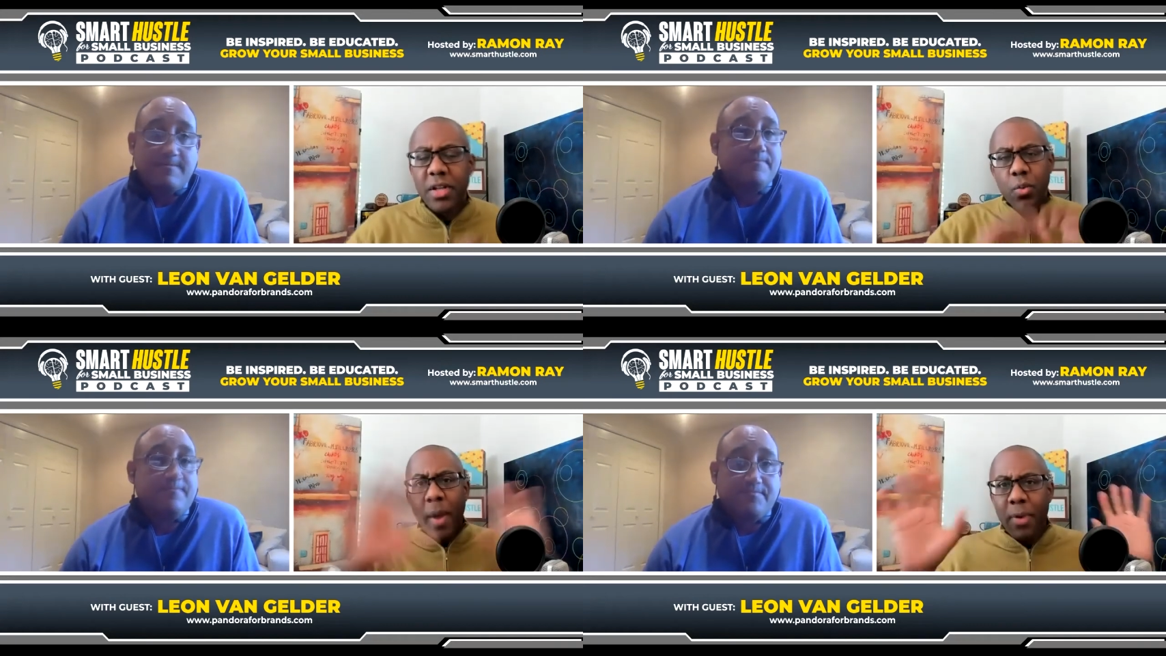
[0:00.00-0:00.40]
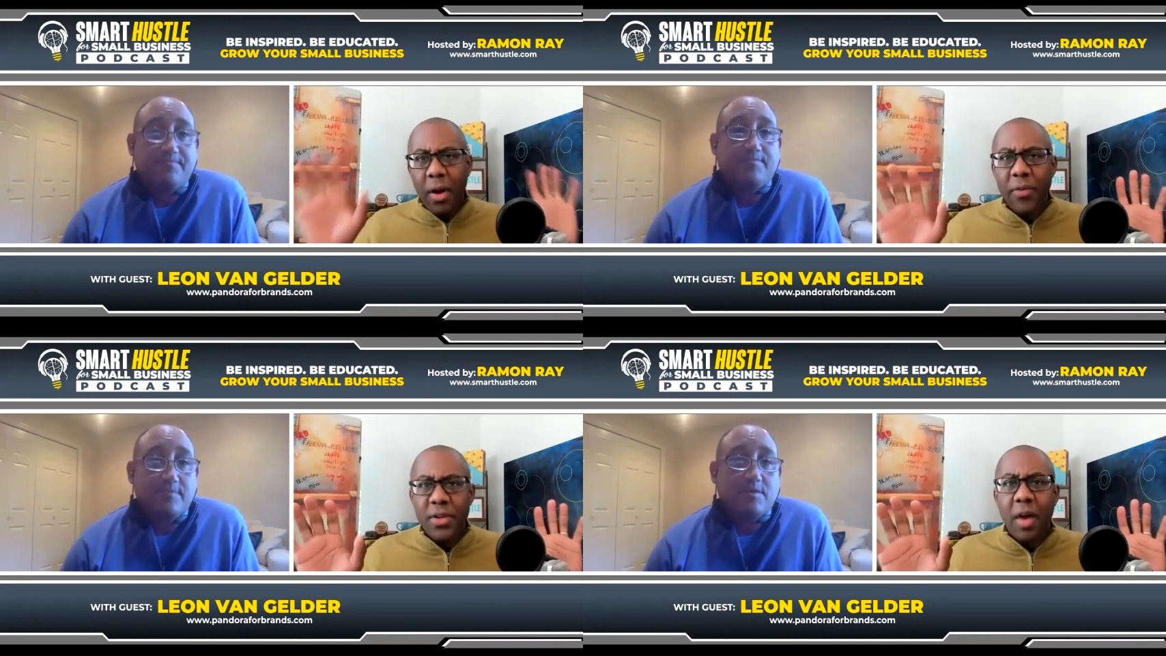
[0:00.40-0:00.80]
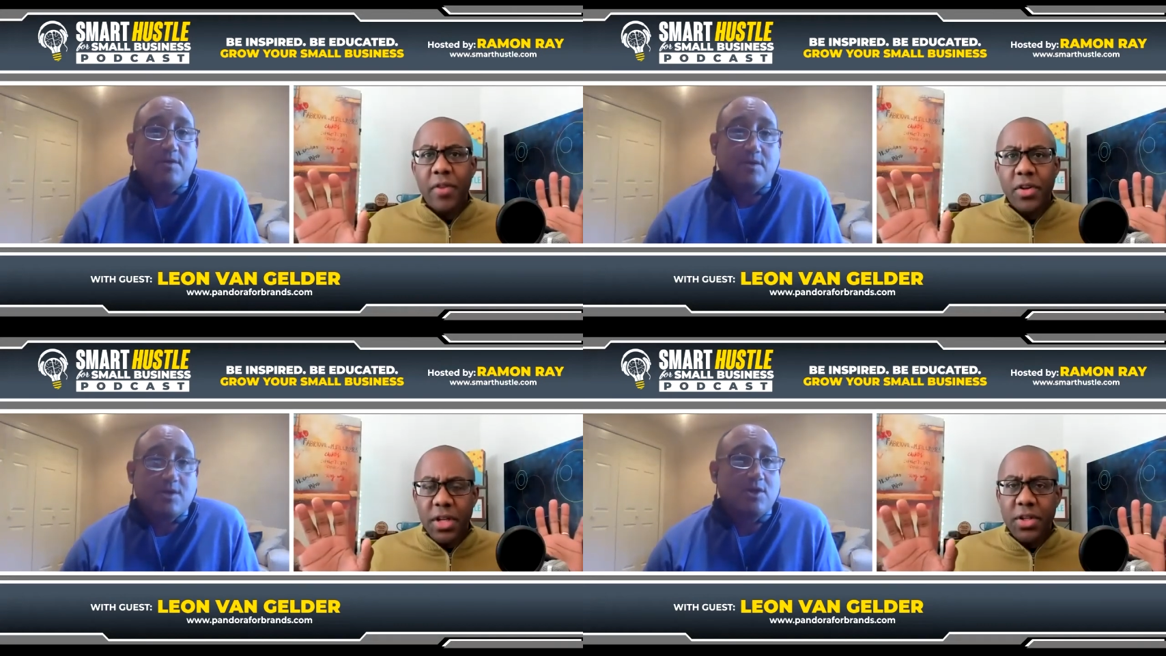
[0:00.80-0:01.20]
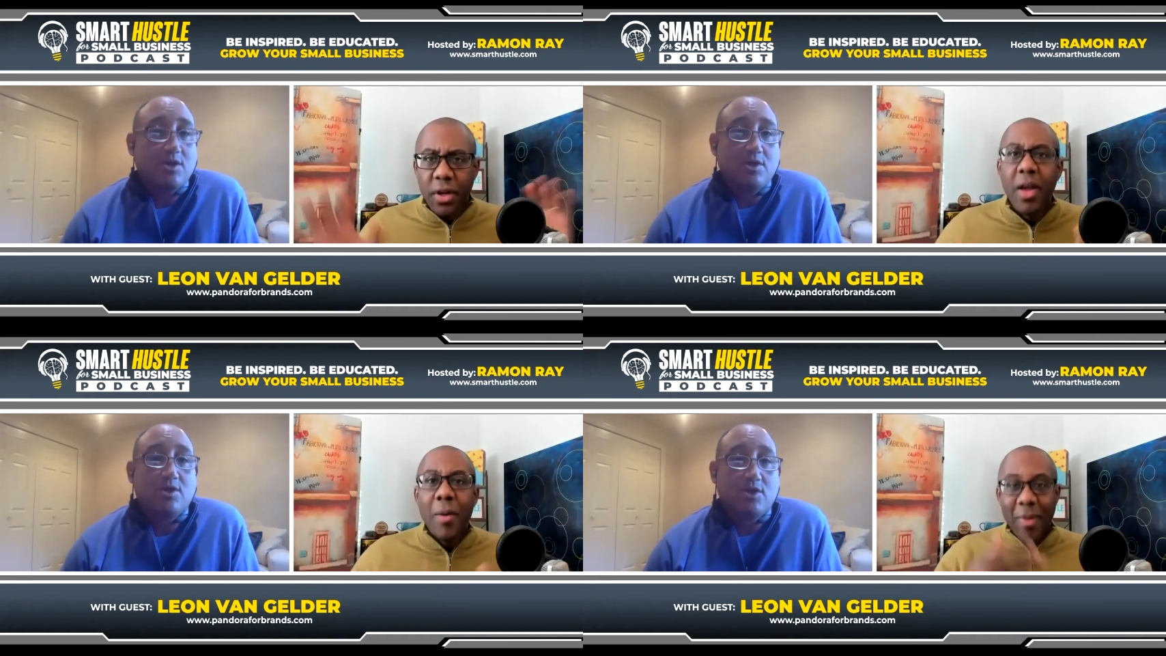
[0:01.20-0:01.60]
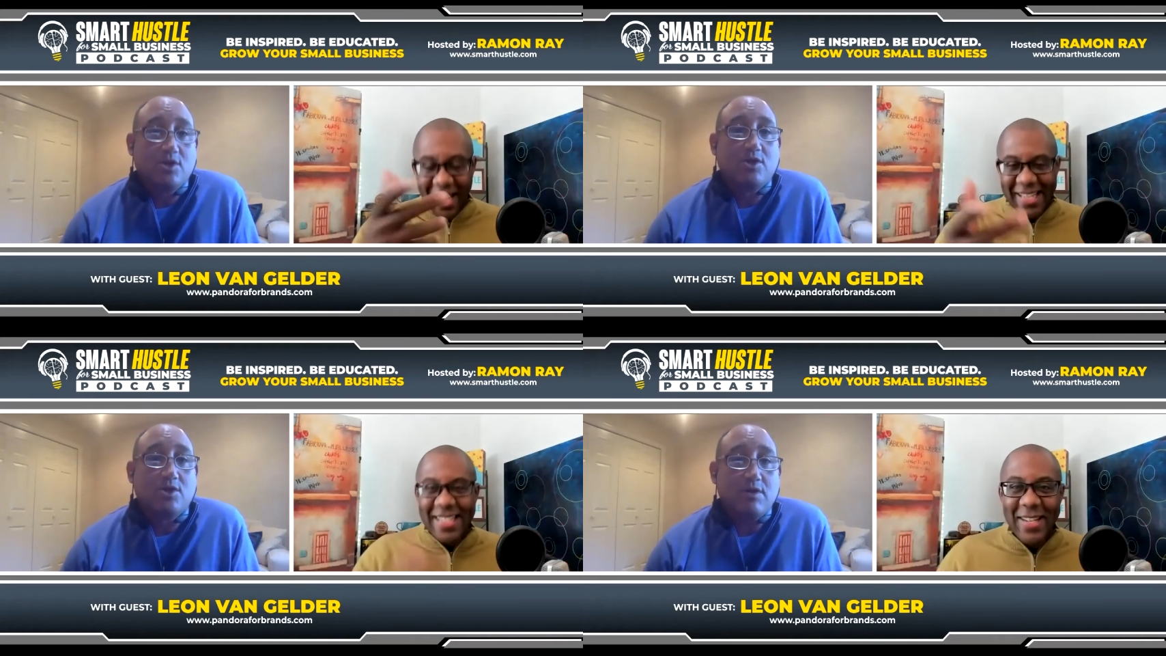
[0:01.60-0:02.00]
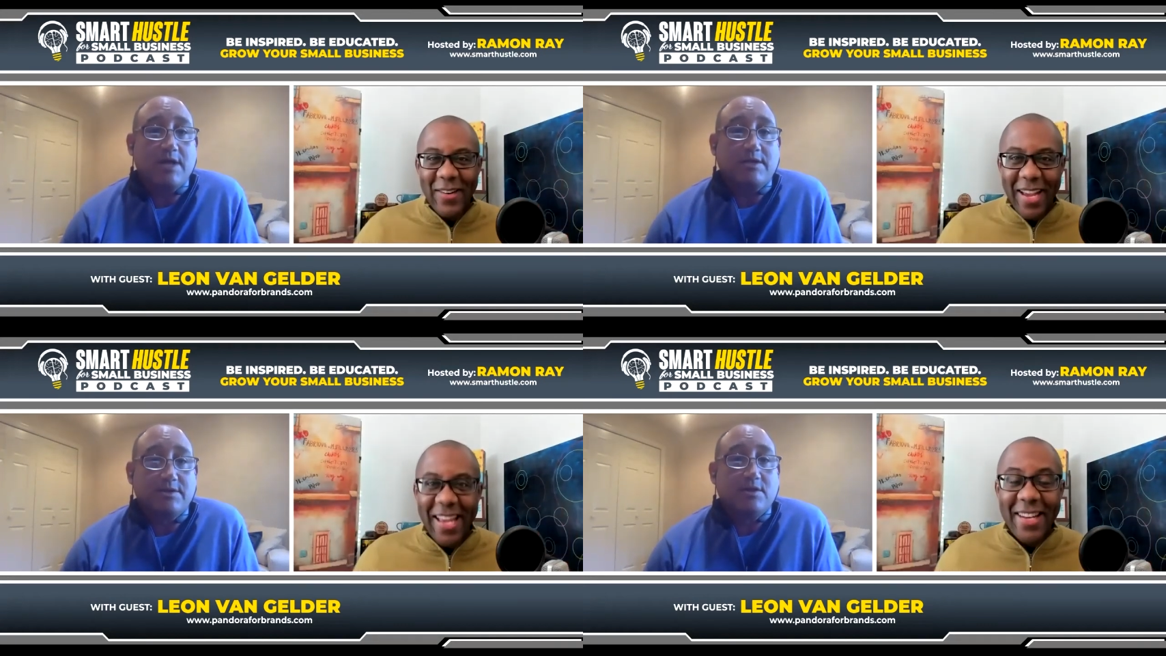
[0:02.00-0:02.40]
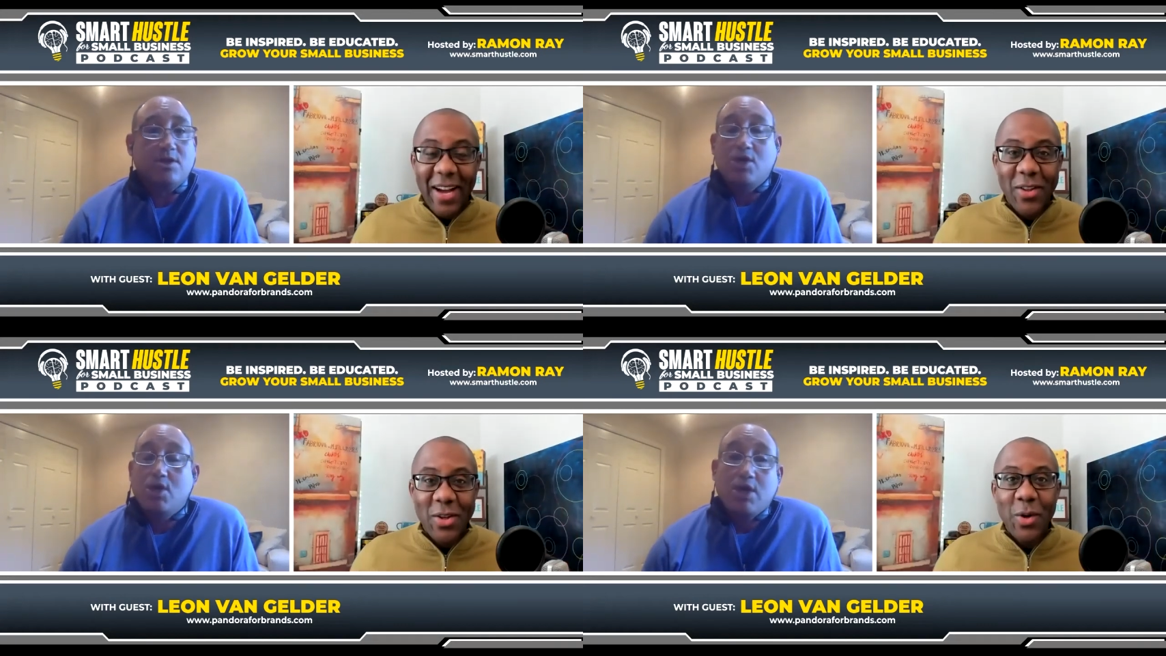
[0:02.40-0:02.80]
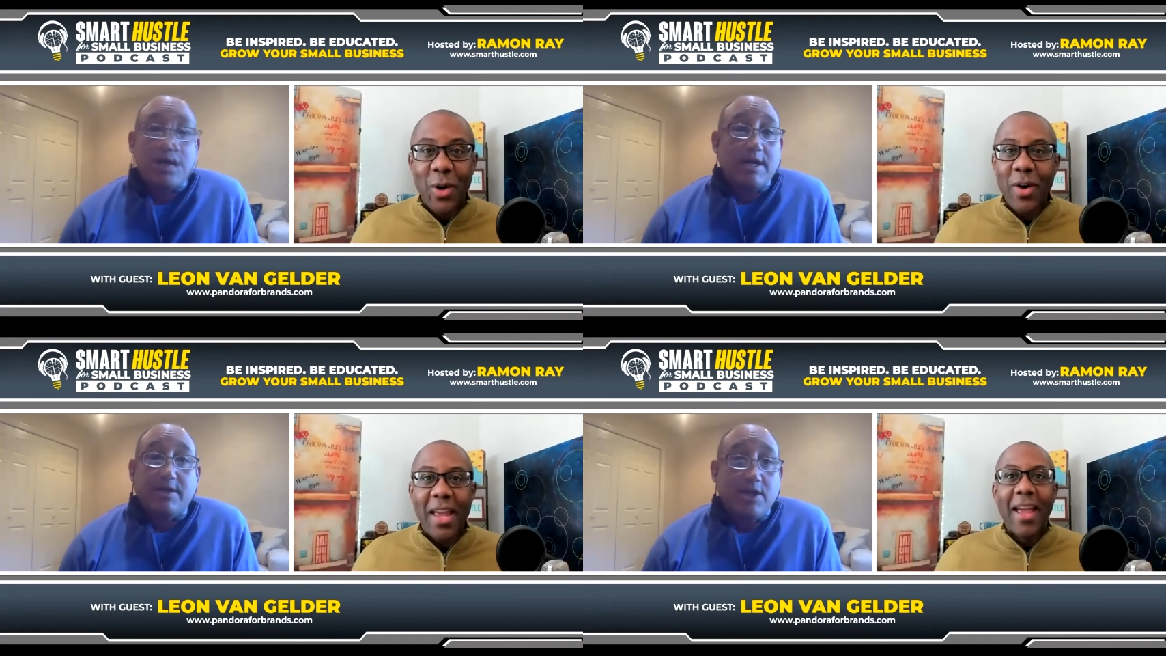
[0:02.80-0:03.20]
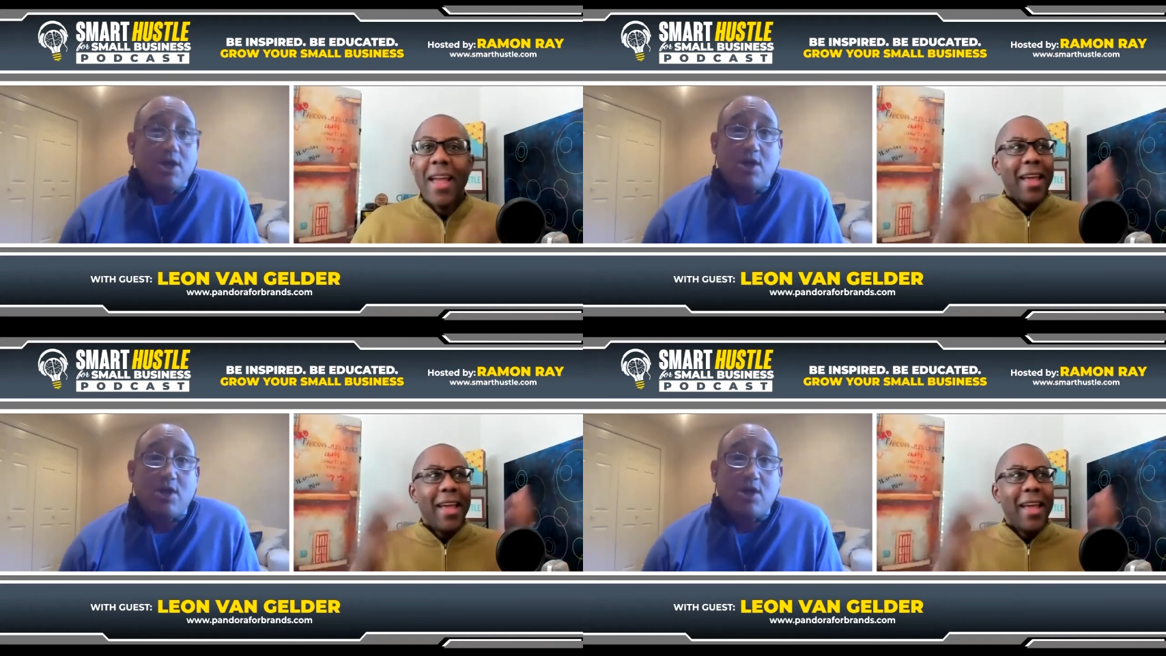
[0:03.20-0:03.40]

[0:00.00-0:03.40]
Speaker 1: It's way beyond this conversation, but I can Correct. see your head nod that you agree. No, no,